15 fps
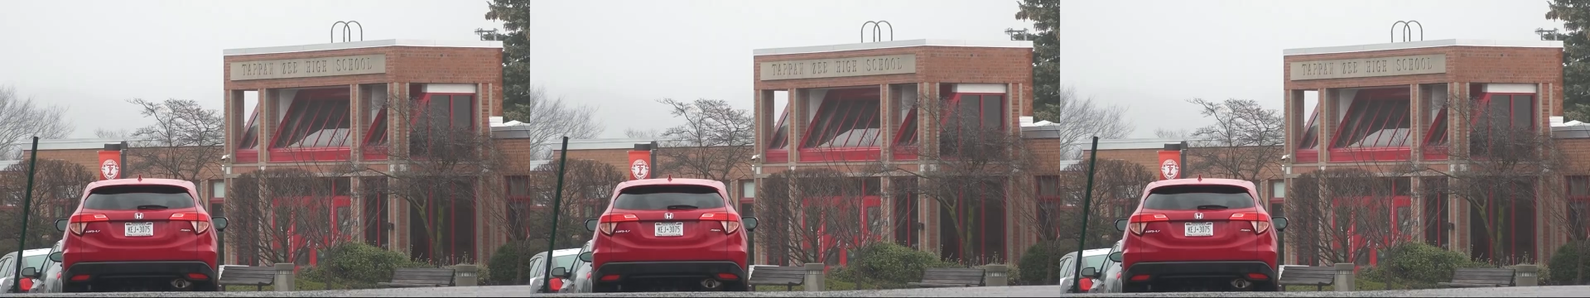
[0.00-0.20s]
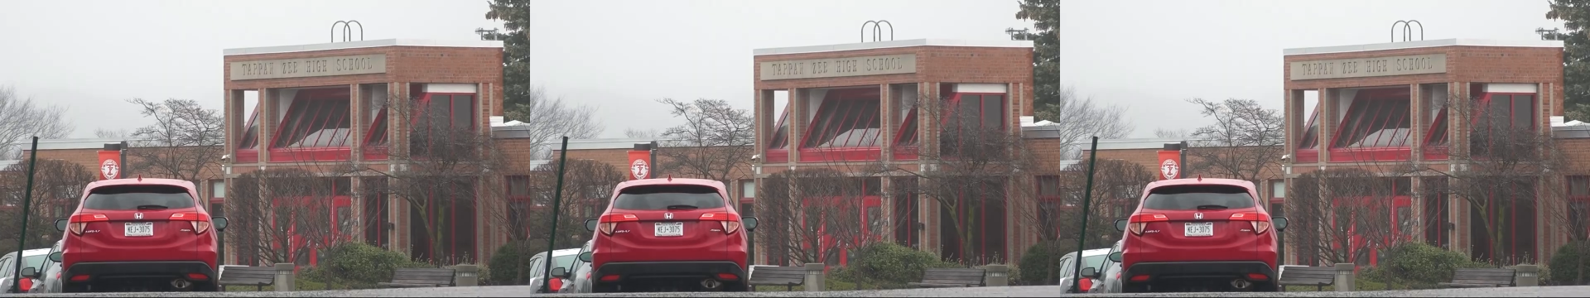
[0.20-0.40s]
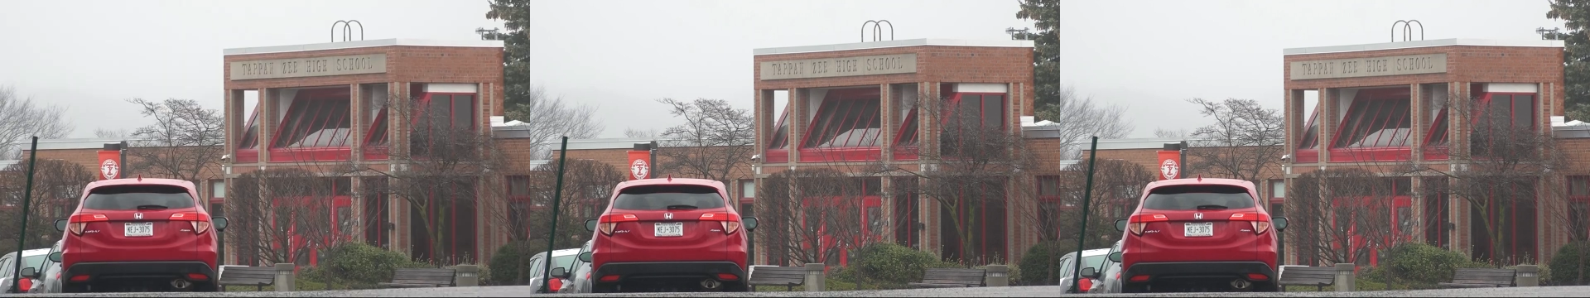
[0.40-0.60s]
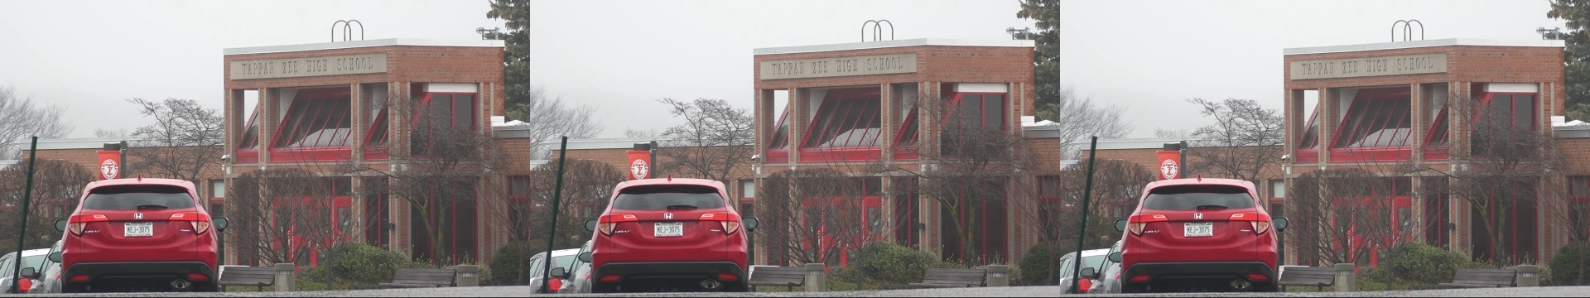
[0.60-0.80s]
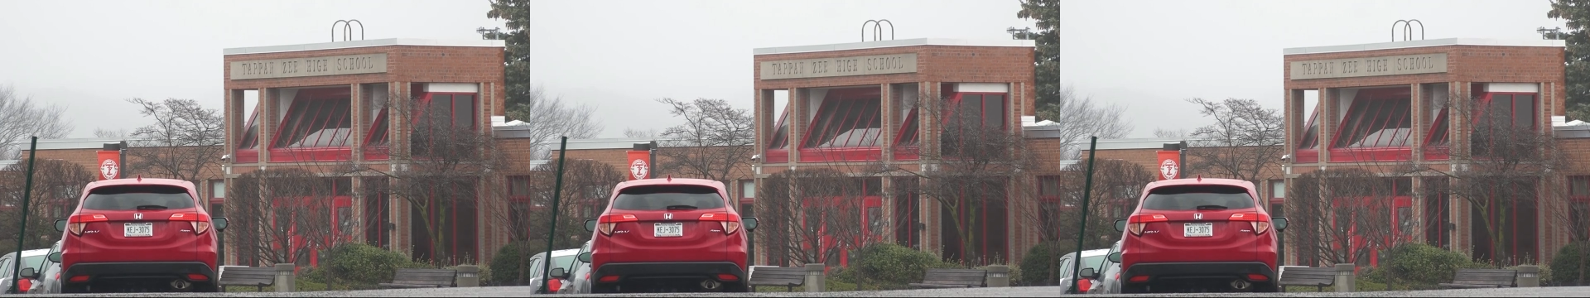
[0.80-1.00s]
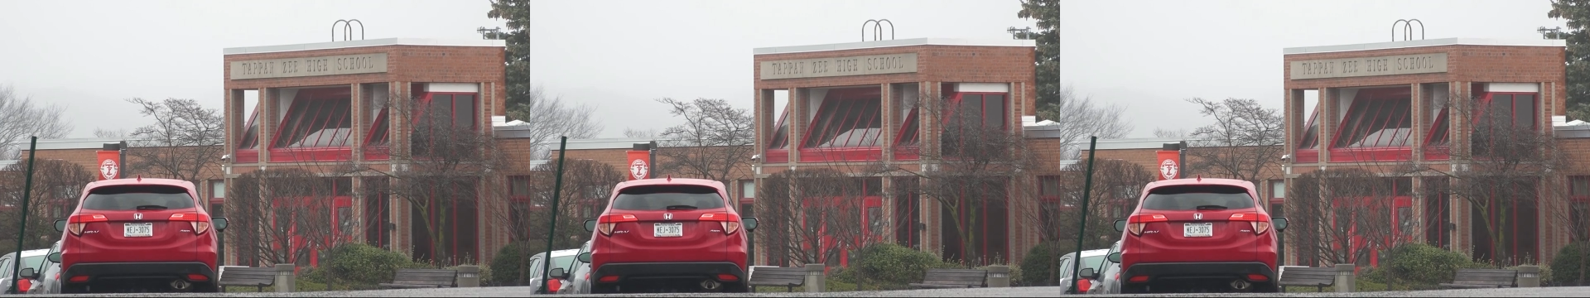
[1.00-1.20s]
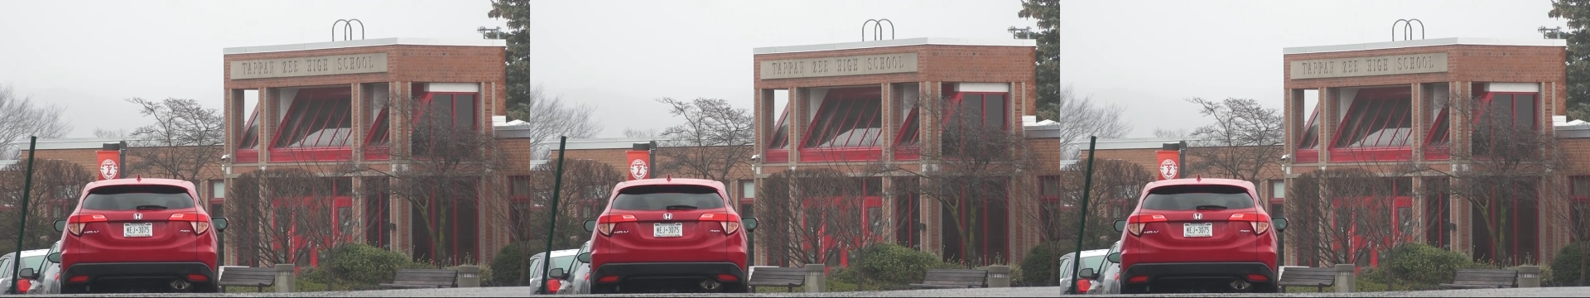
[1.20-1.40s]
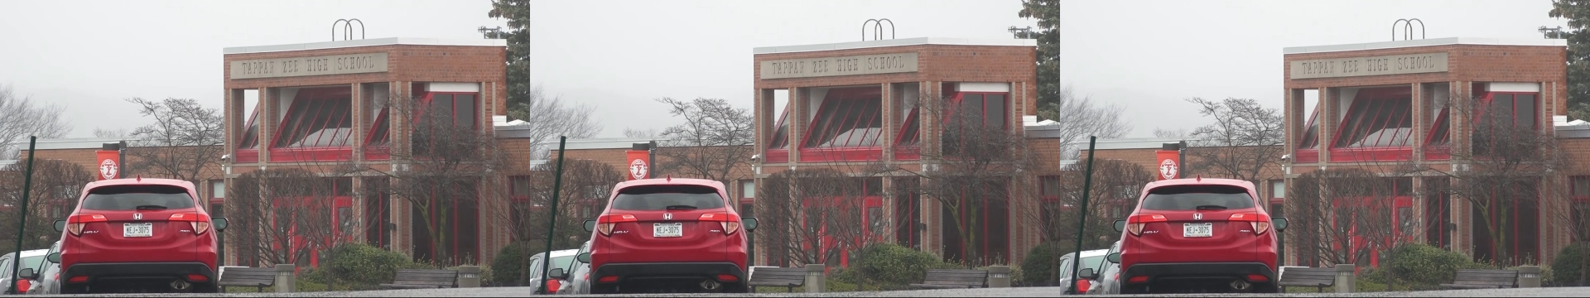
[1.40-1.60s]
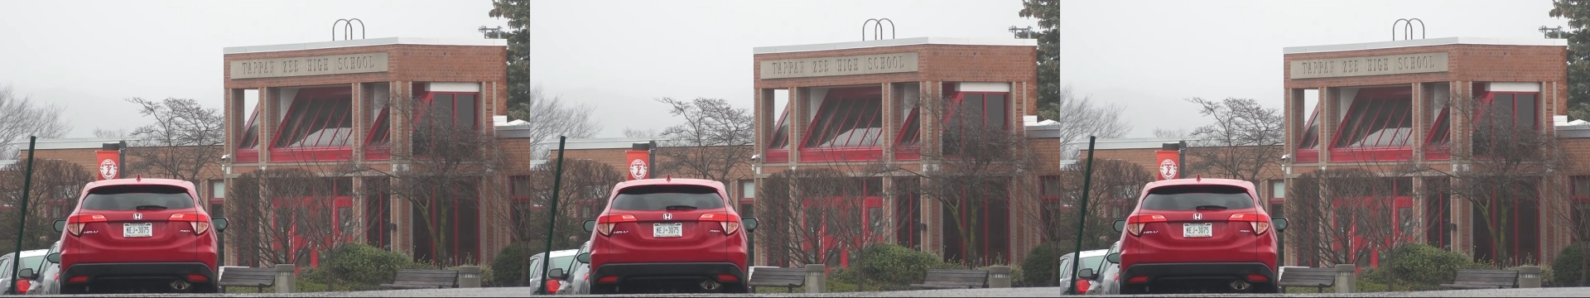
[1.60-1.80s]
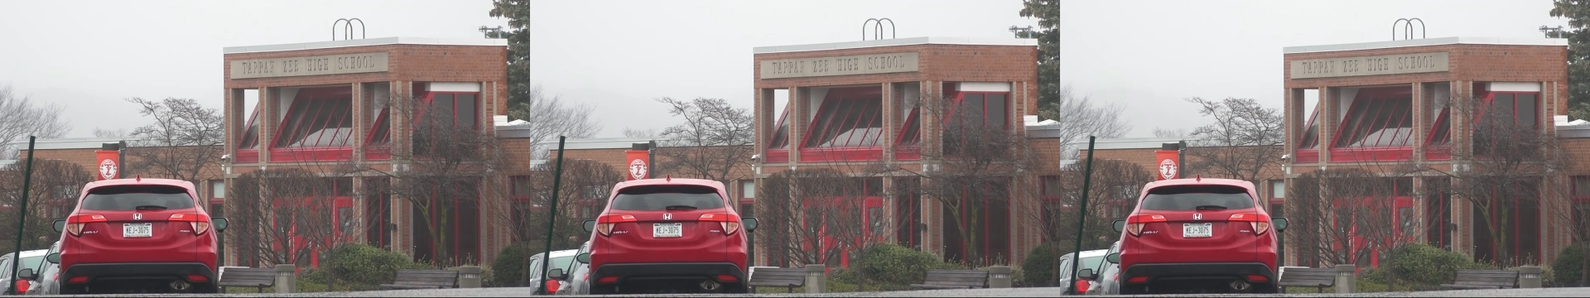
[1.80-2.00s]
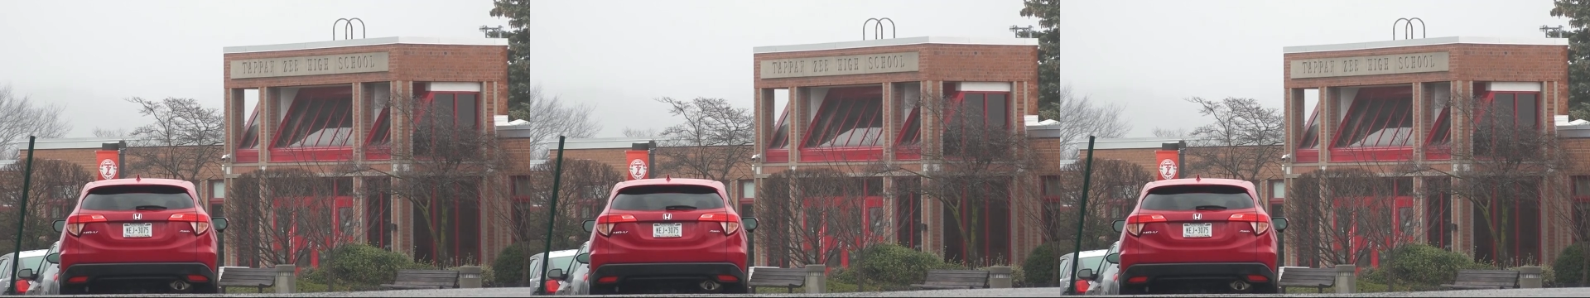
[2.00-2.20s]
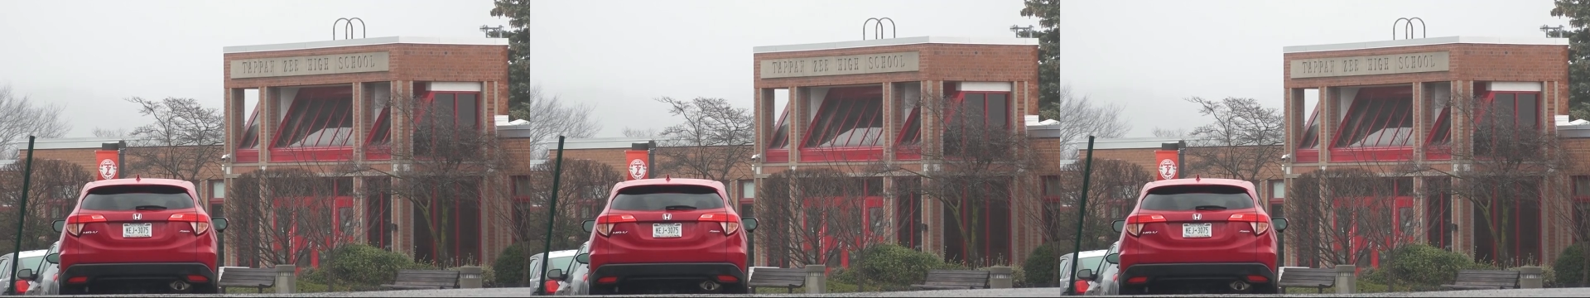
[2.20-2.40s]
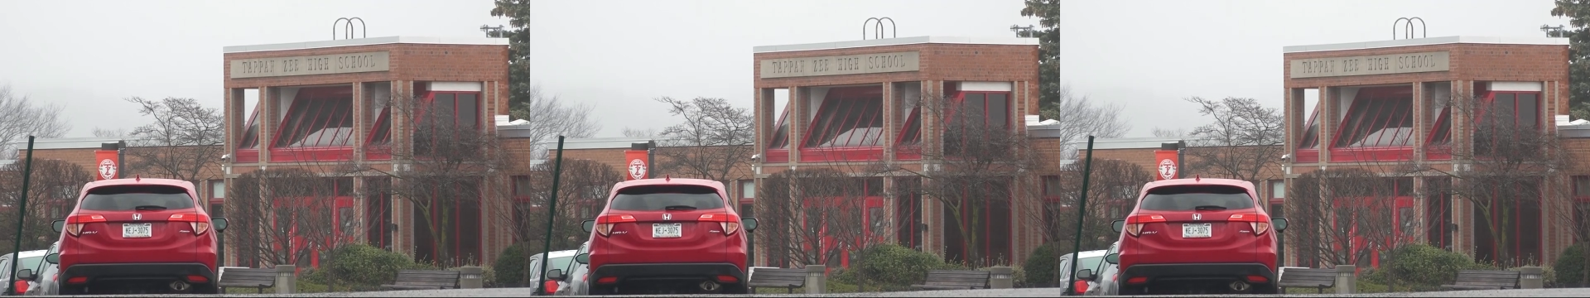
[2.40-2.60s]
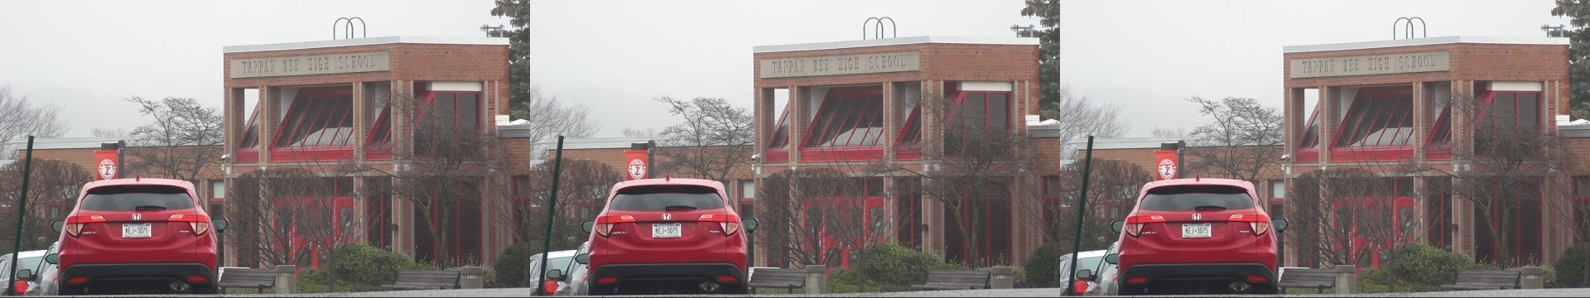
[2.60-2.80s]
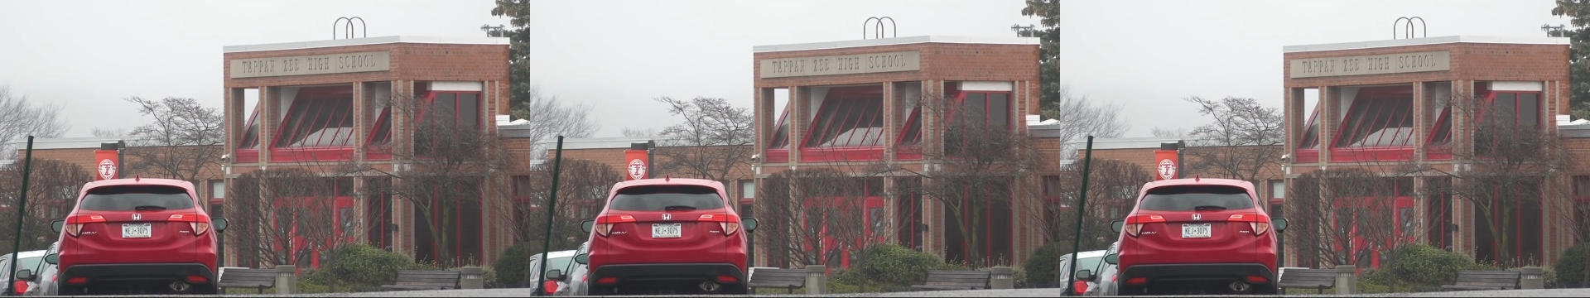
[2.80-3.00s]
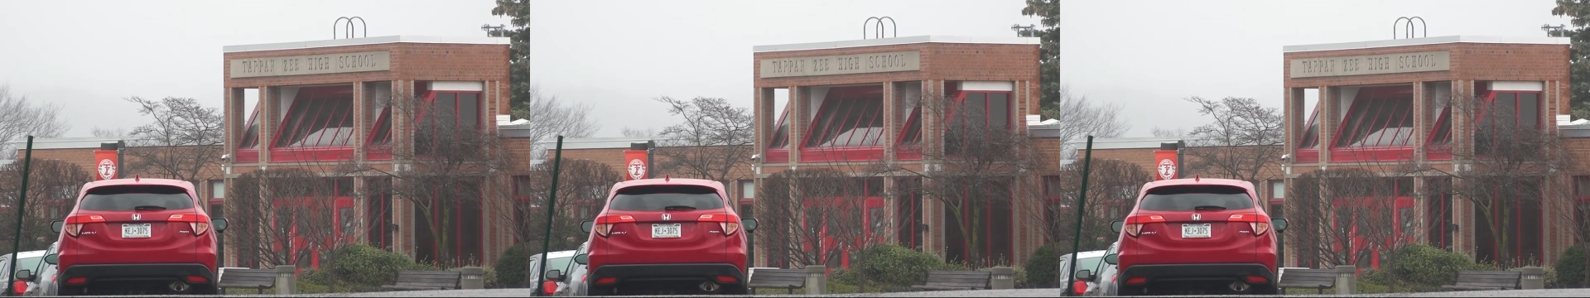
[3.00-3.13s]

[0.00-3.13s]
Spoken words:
[unreadable: no face in view]